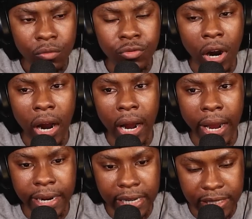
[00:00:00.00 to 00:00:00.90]
Right,
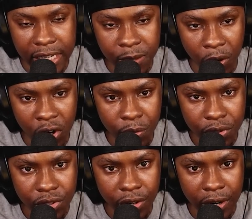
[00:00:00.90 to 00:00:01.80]
that's his Pokemon.
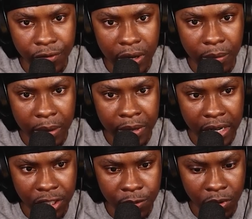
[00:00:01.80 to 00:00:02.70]
Sorry, I thought that might have been
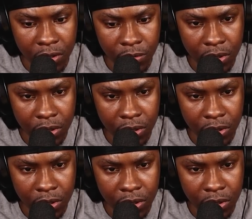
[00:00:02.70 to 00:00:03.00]
Ash's Pokemon.